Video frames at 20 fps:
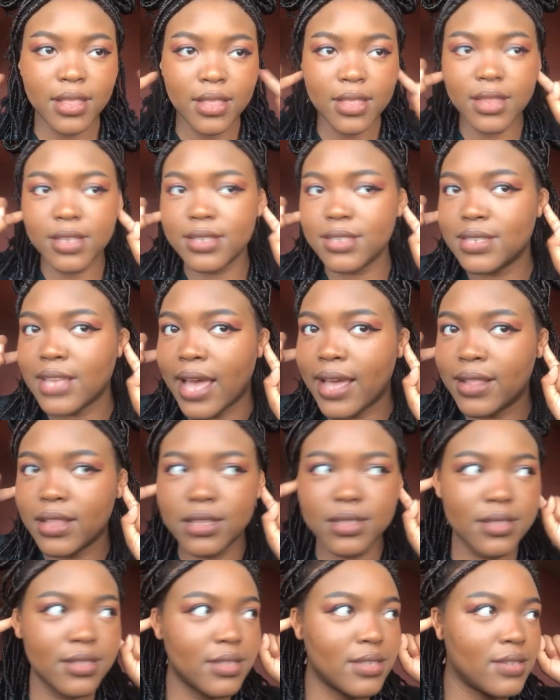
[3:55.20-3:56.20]
The
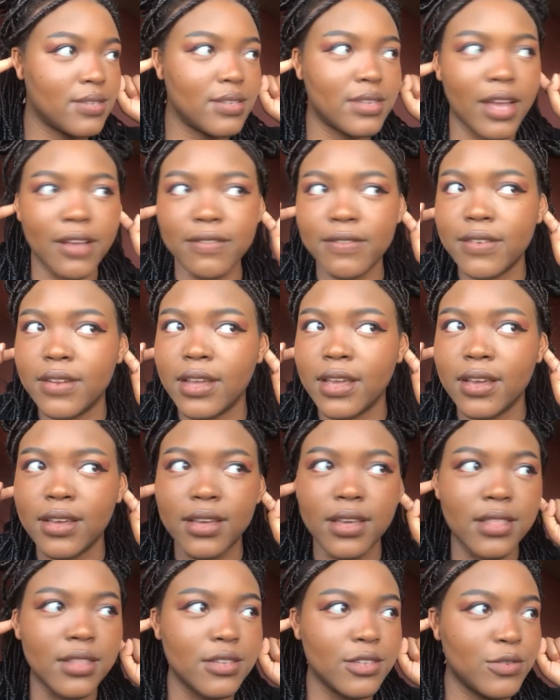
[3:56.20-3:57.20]
silence is
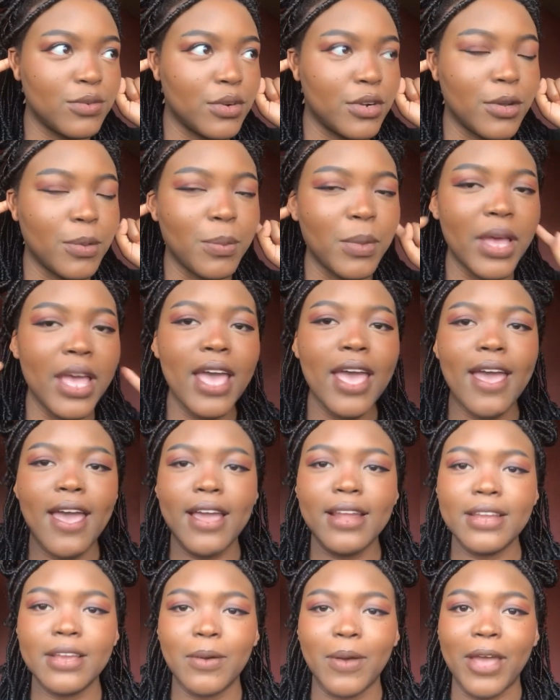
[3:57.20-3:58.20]
deafening in this room.
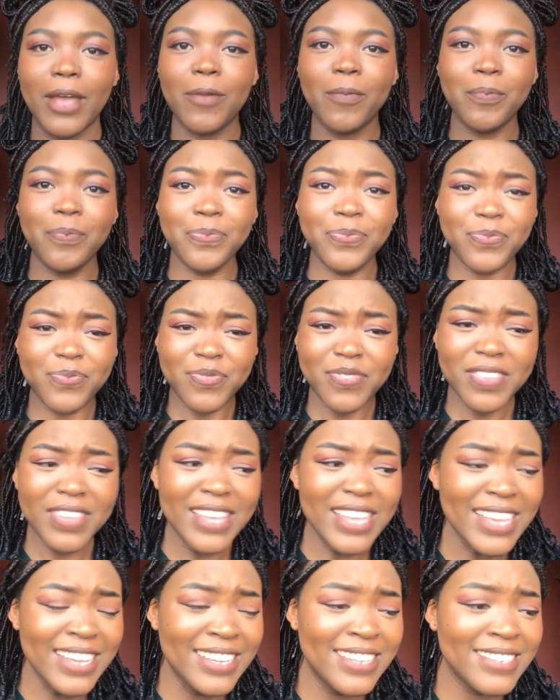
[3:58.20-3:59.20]
Anyway,
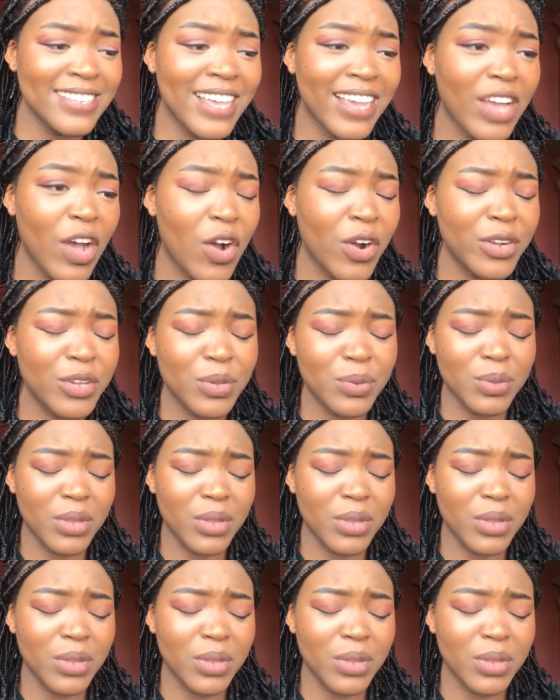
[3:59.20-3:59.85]
he's like, are you